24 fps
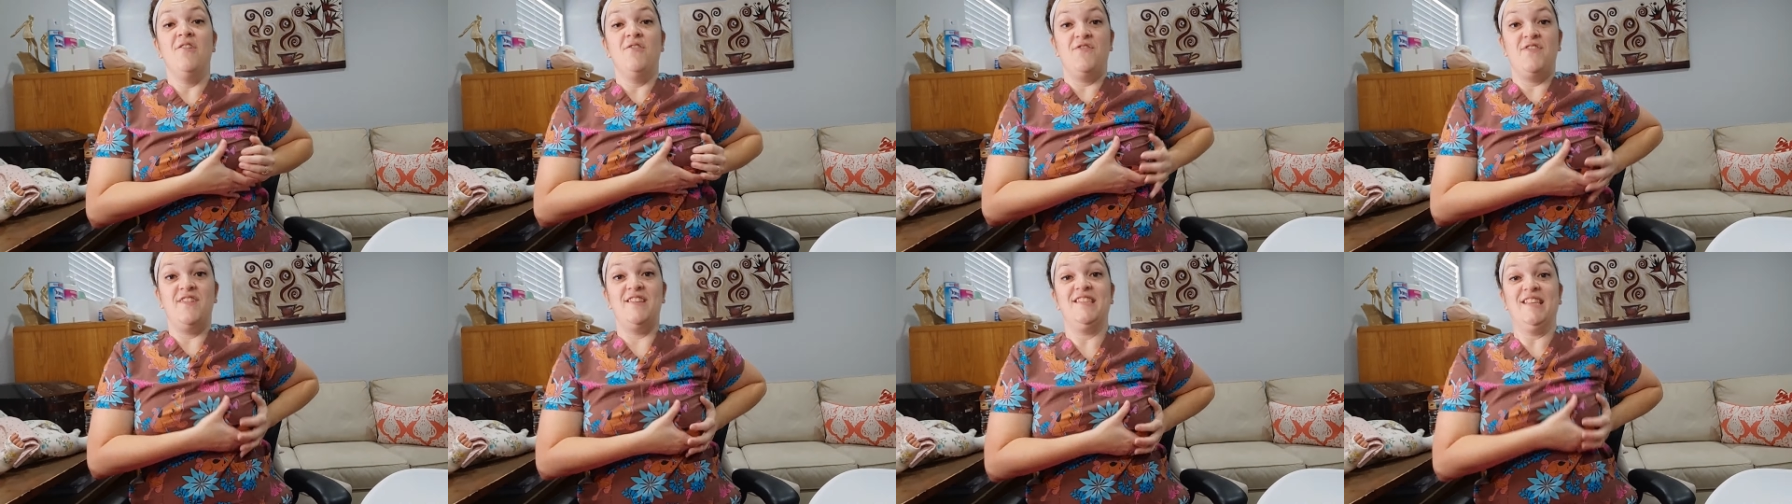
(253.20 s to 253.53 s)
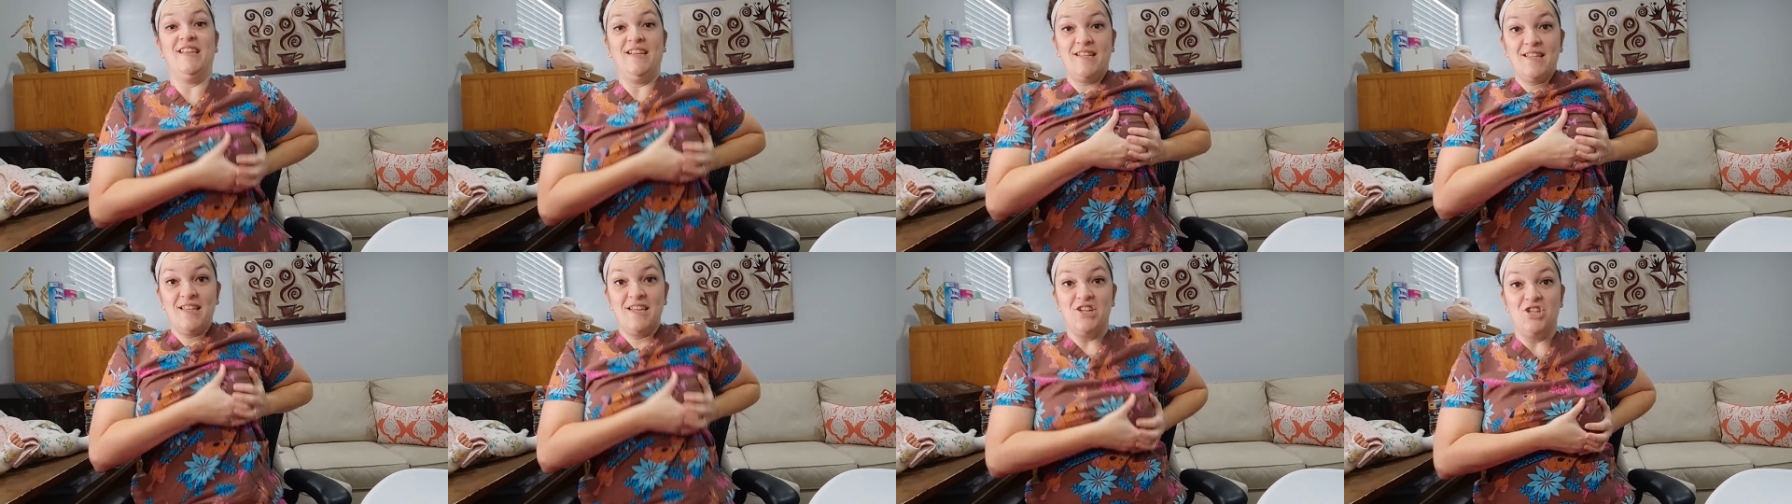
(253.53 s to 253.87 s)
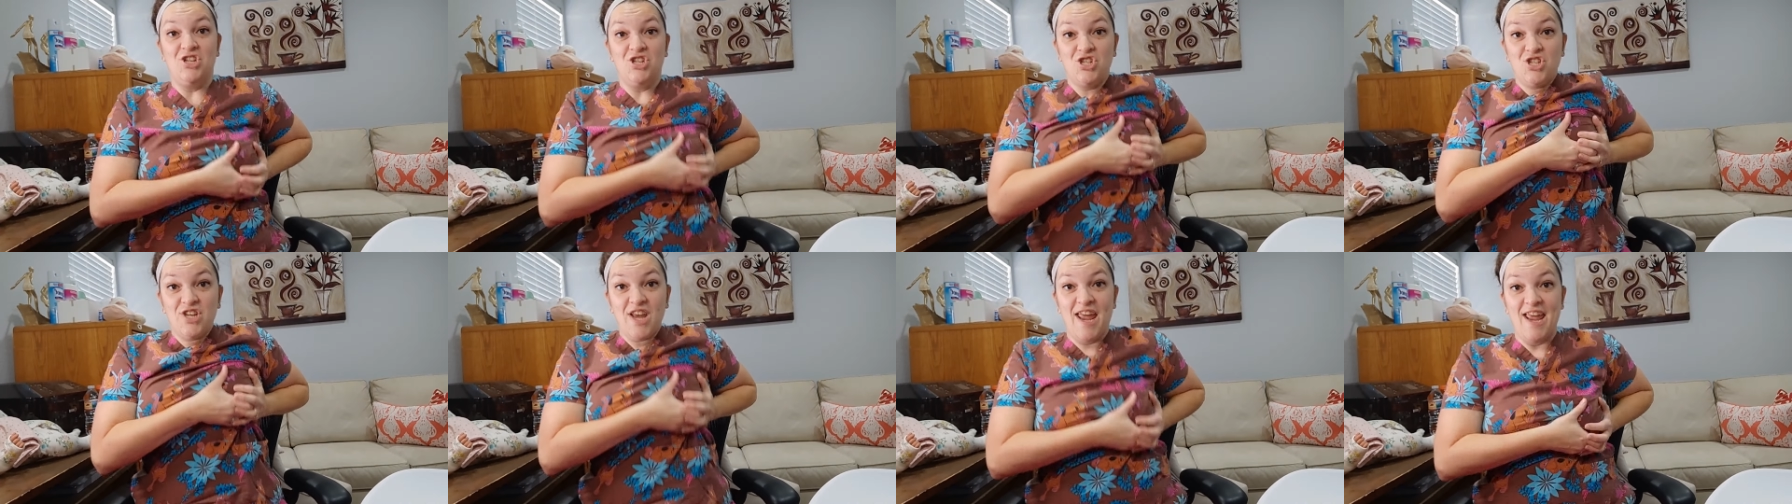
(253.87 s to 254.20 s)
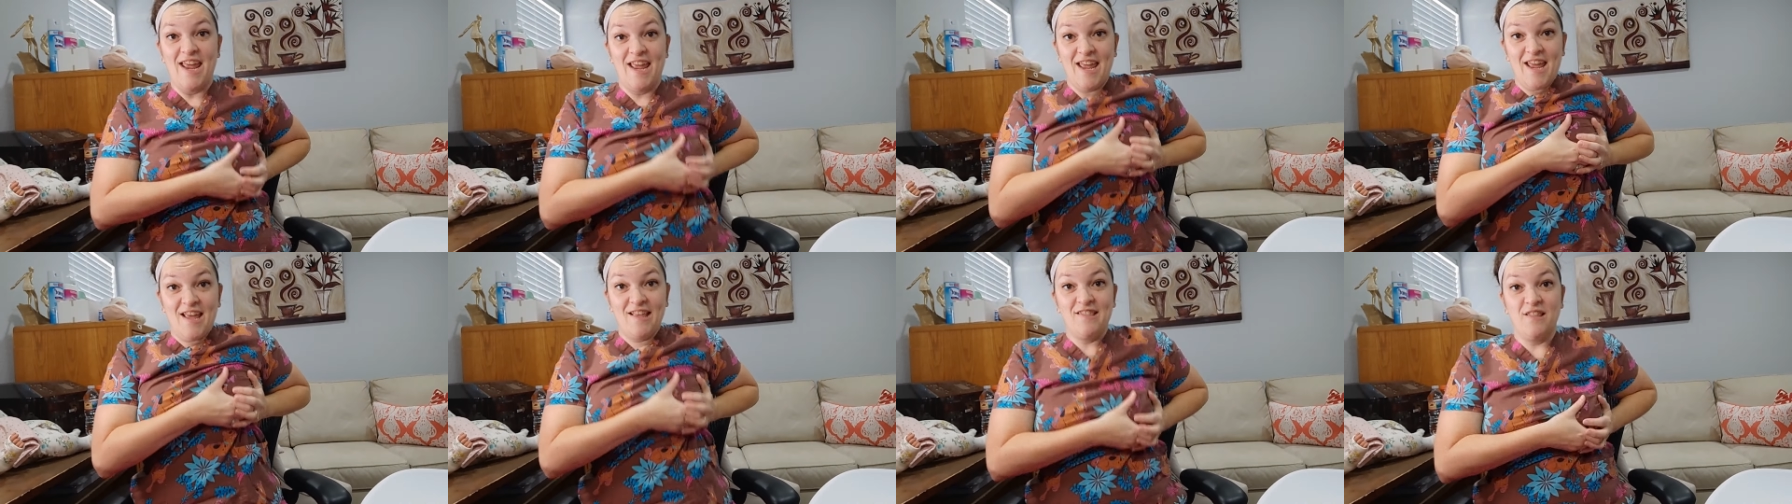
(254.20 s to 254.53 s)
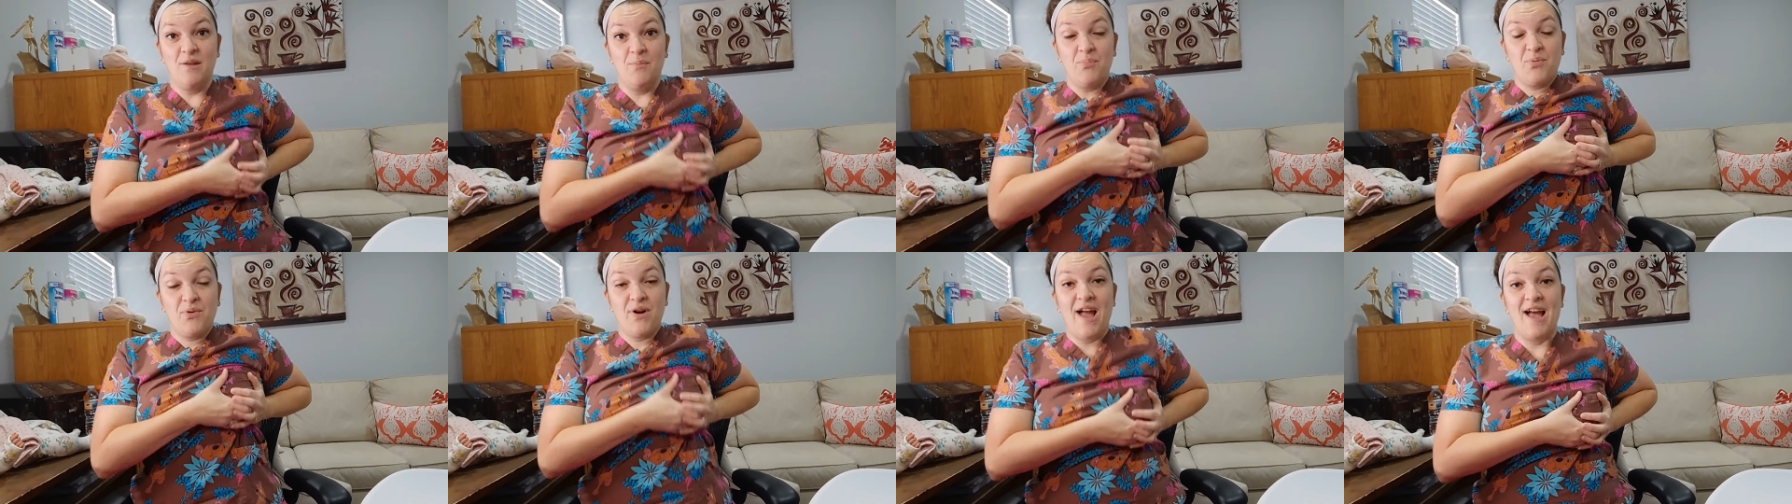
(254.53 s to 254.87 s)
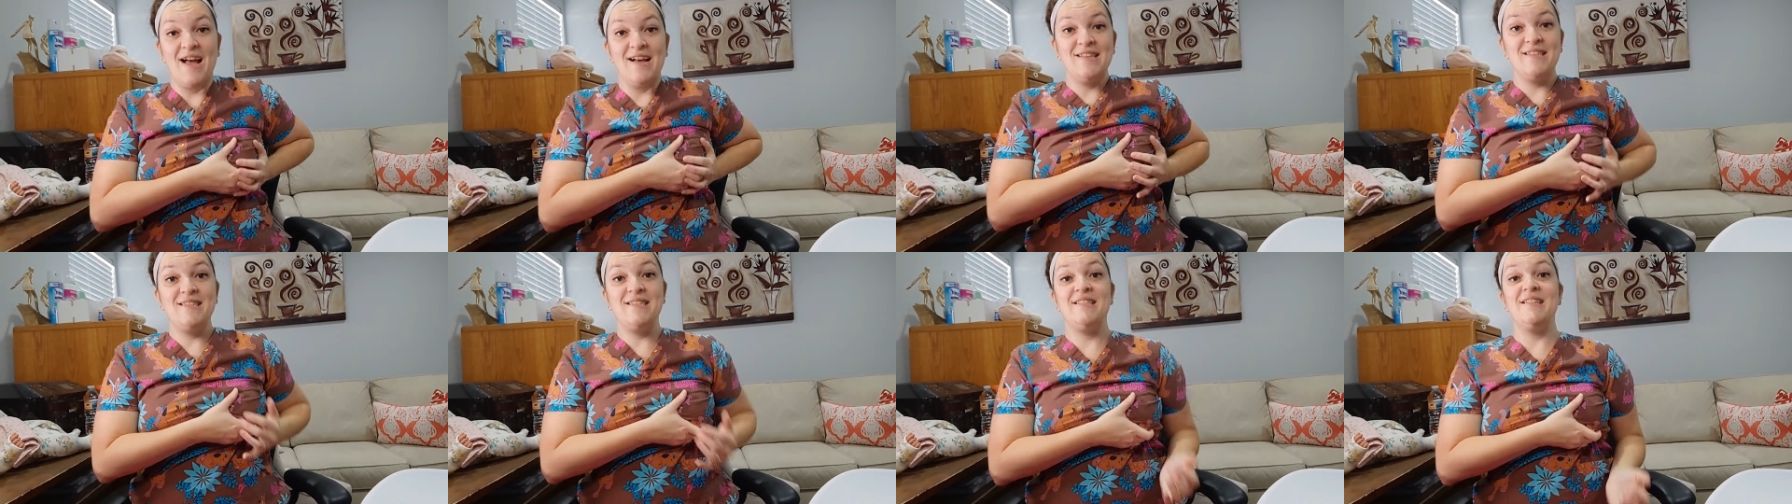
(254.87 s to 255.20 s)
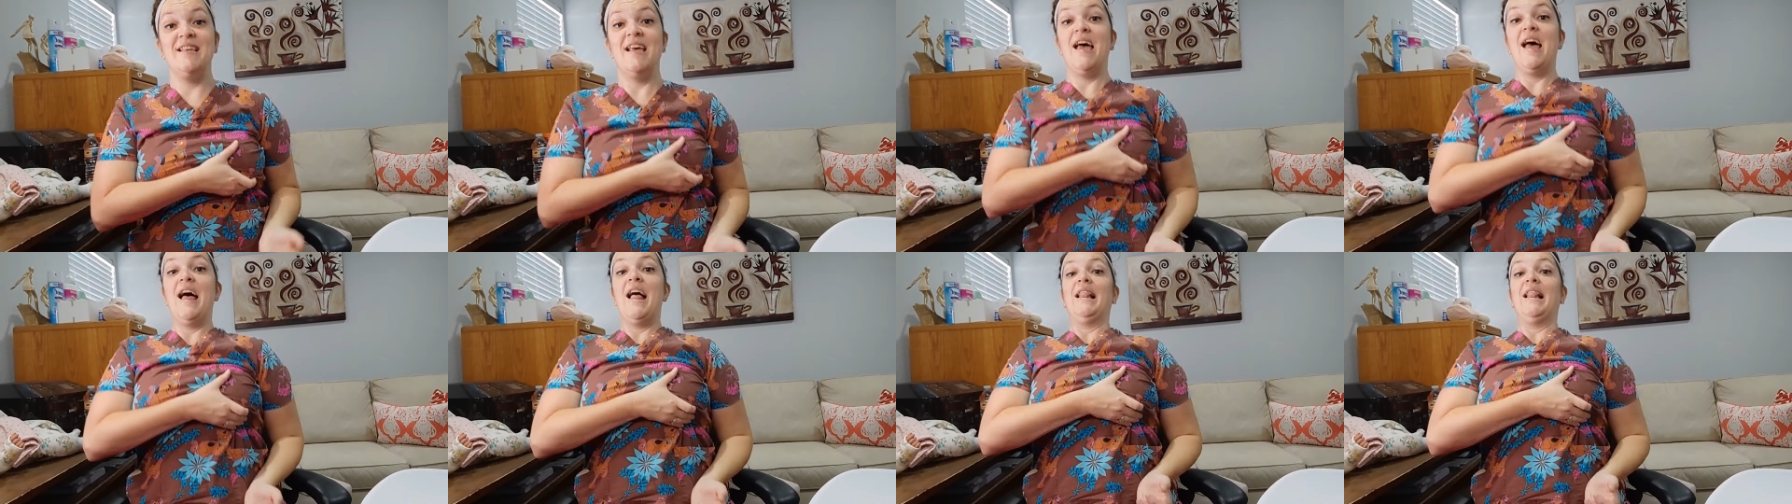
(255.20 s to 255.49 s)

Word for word: physically shaking the breast,